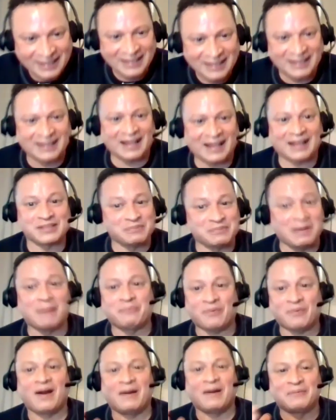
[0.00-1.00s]
Um, that's my
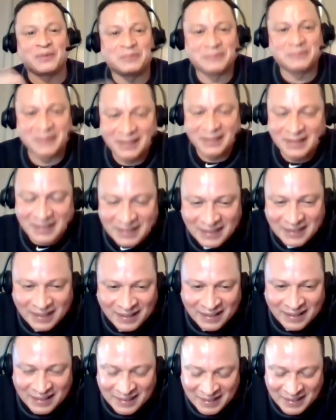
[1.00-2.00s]
problem.
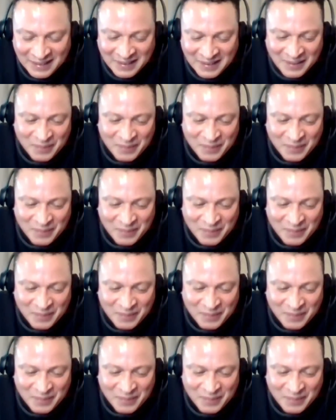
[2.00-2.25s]
Yeah. If I go